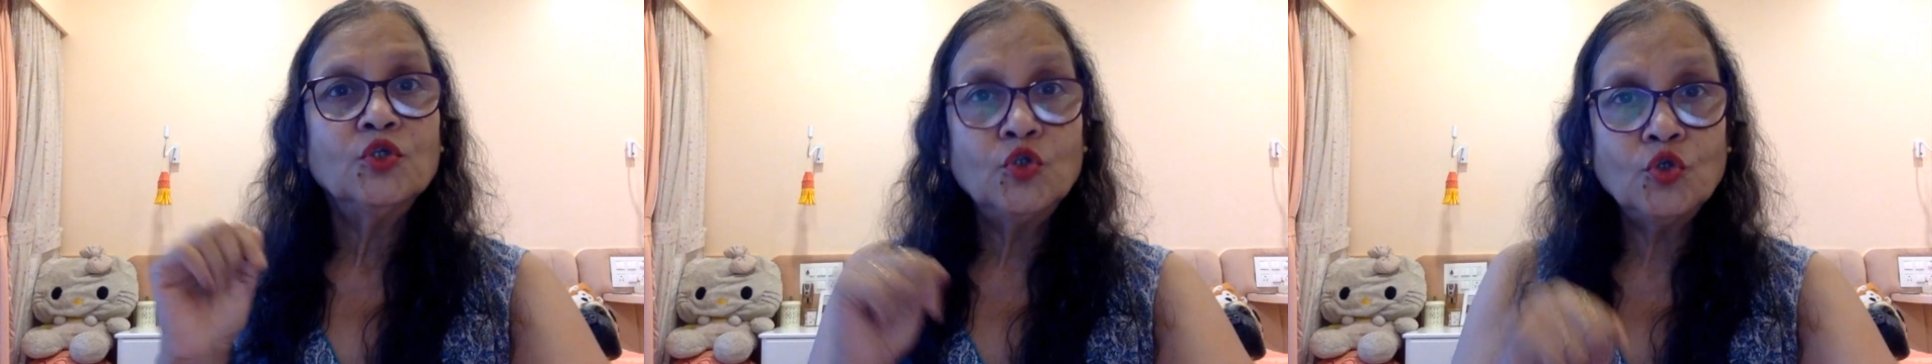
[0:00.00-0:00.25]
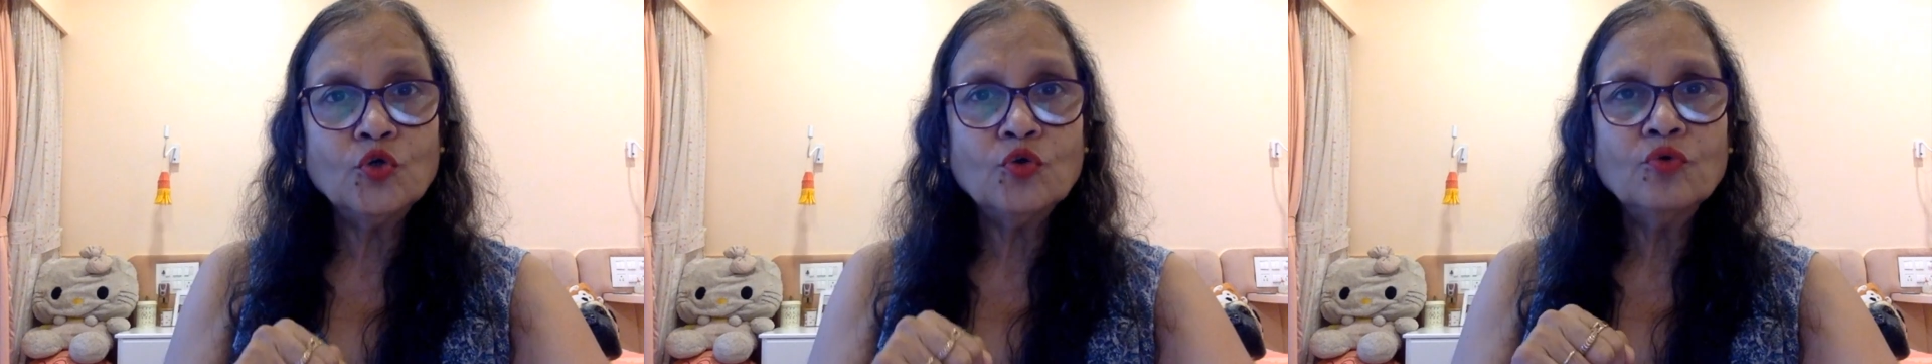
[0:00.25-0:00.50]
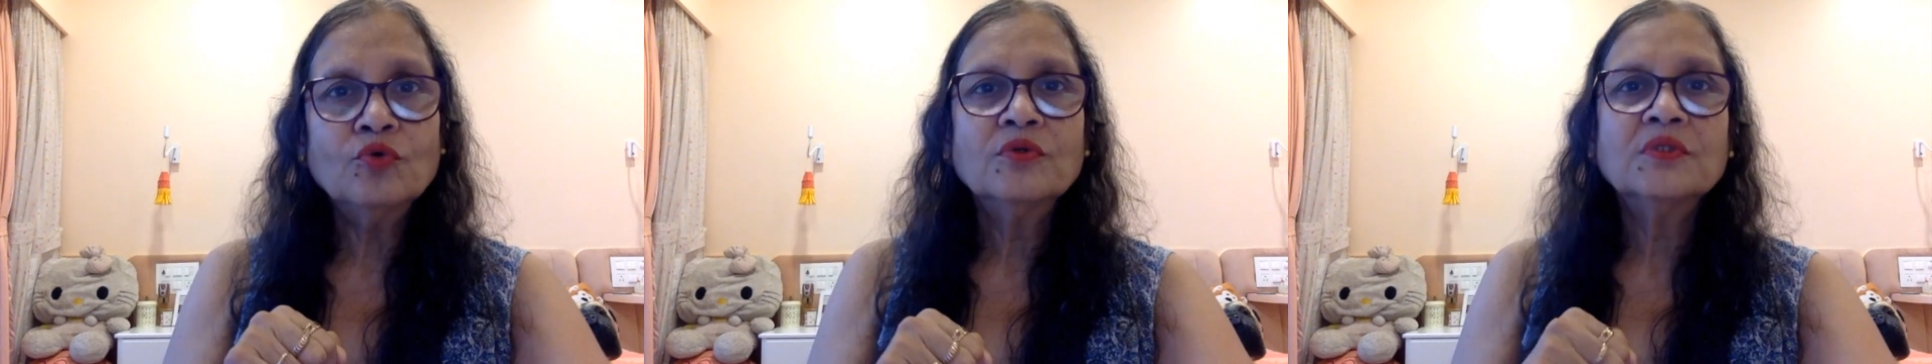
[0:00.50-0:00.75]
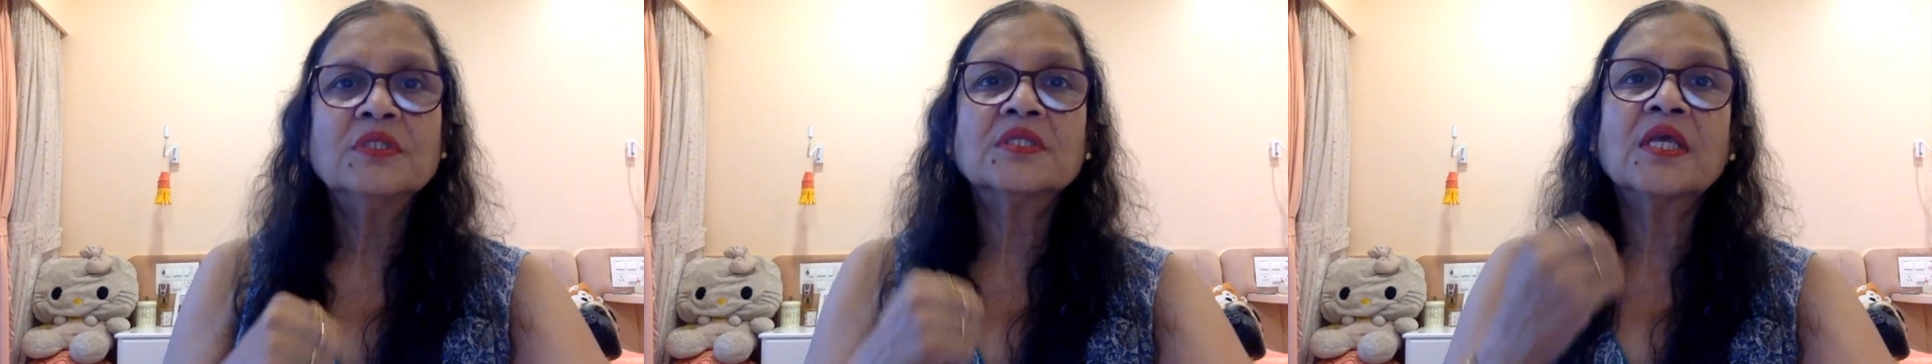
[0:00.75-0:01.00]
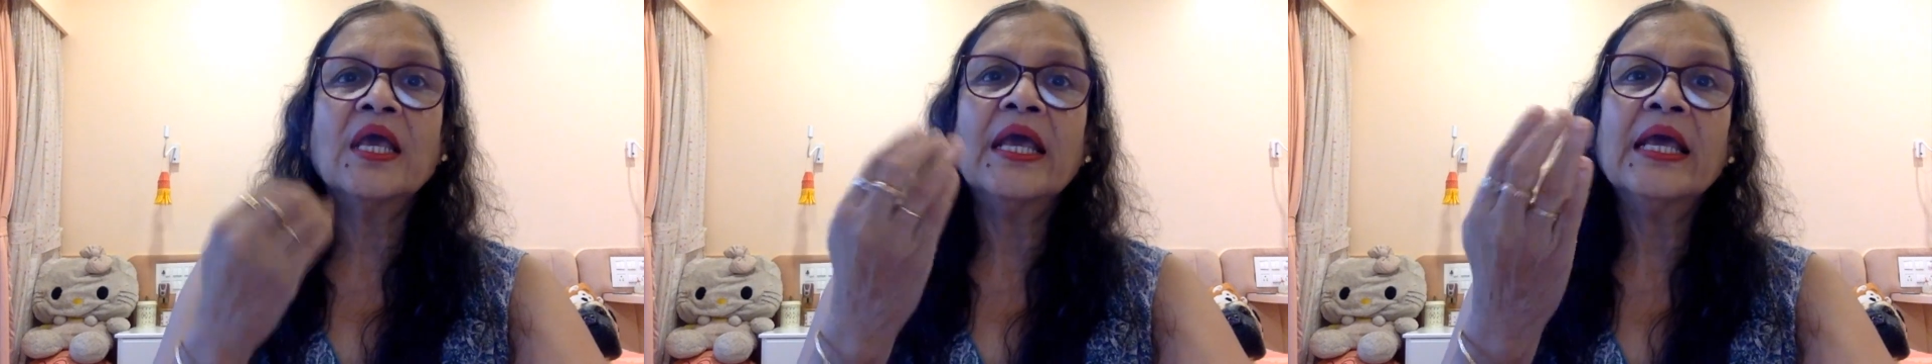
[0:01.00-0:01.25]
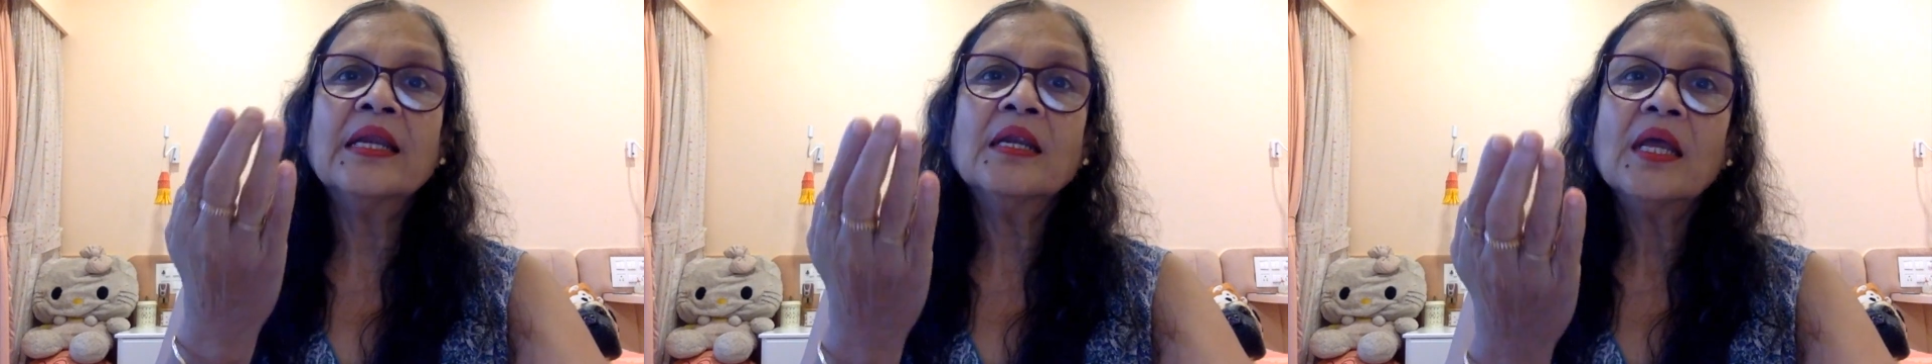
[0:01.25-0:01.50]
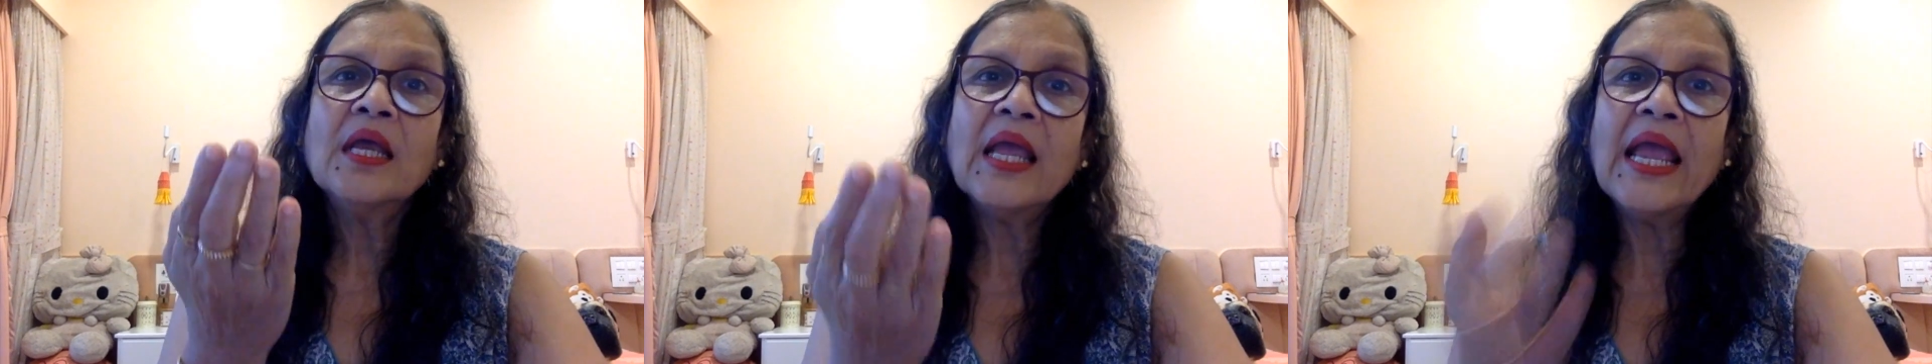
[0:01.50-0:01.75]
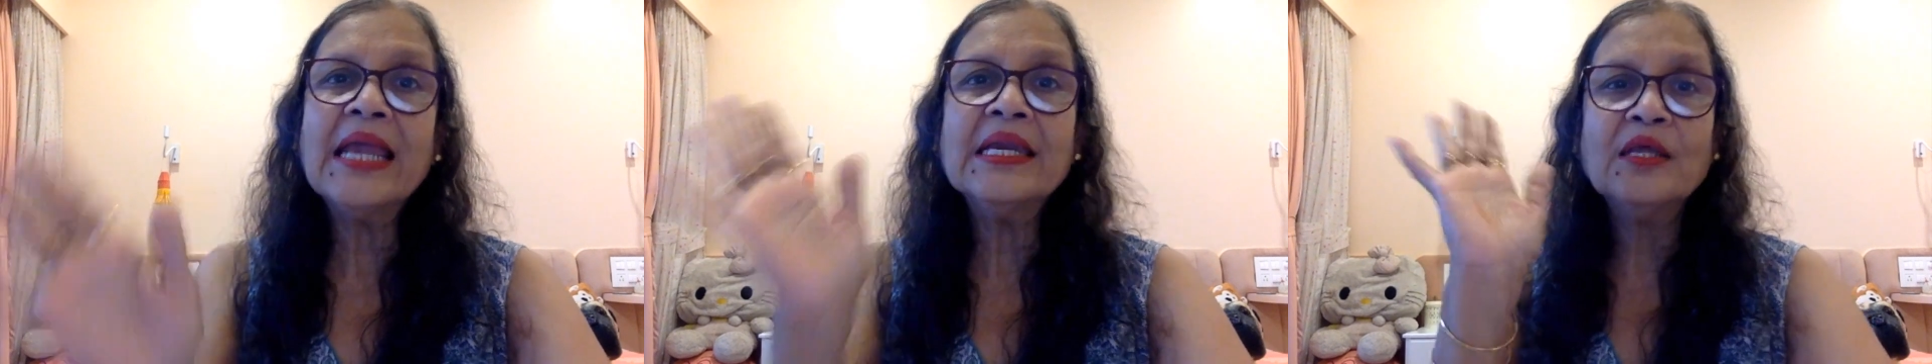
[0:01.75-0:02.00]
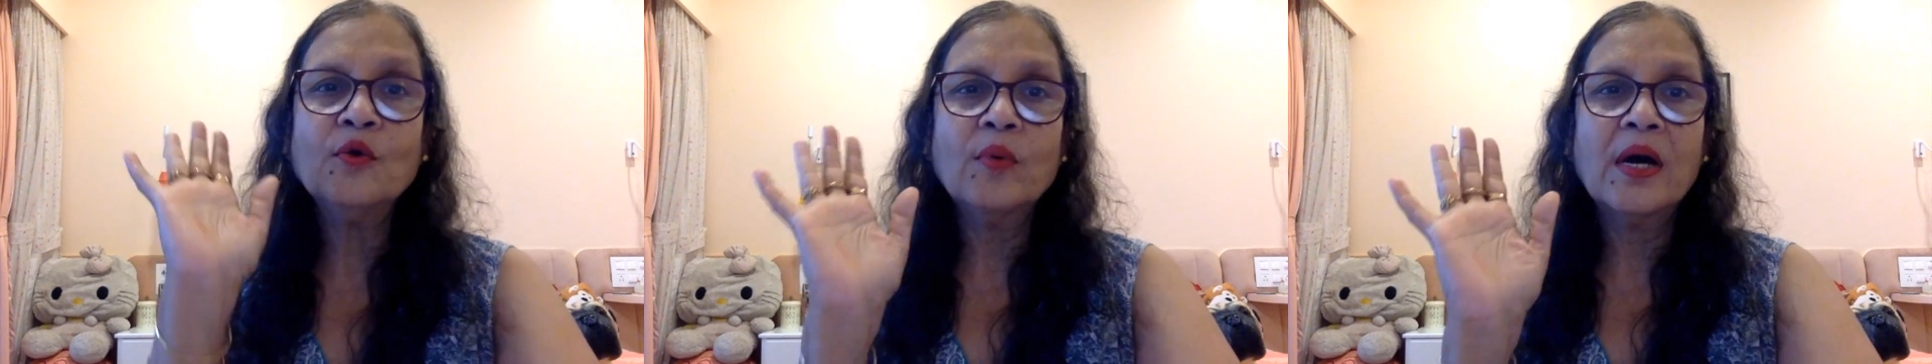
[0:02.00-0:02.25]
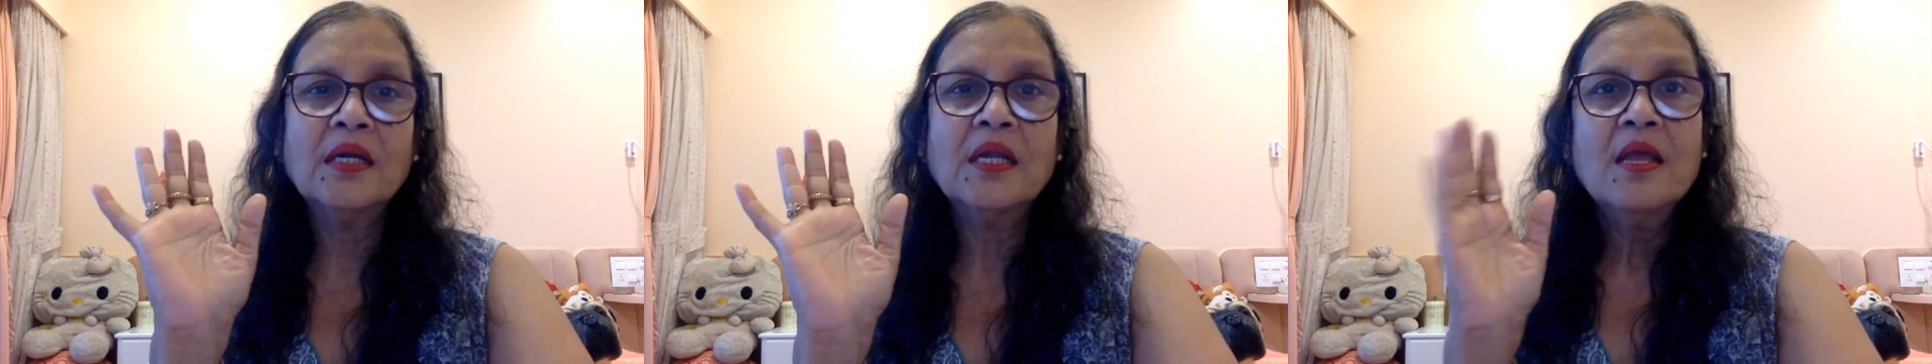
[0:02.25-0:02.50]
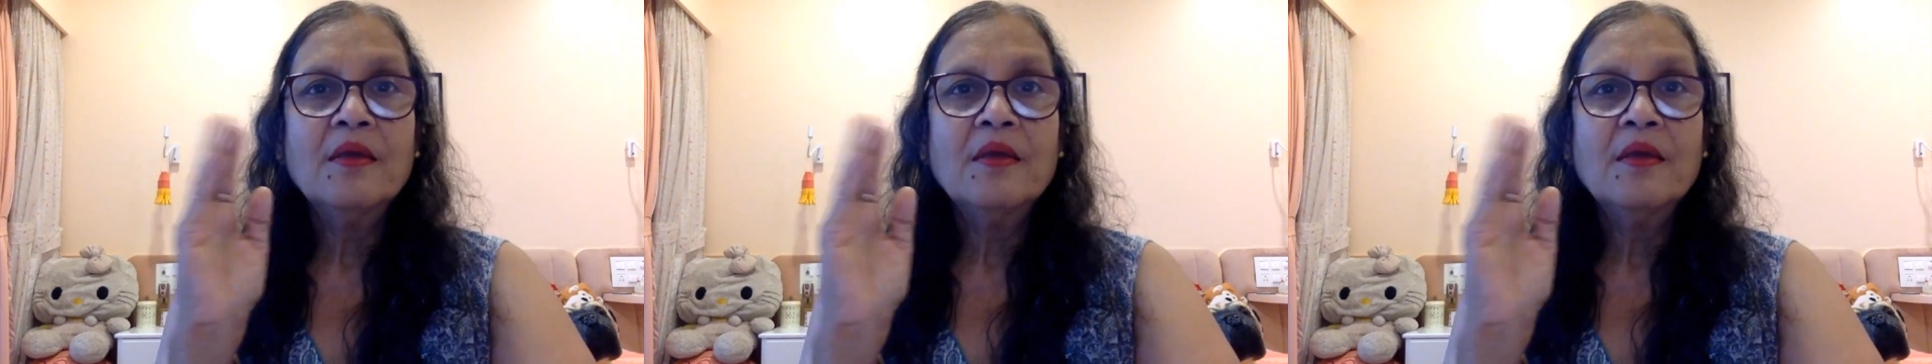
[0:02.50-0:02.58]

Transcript: to scare anyone,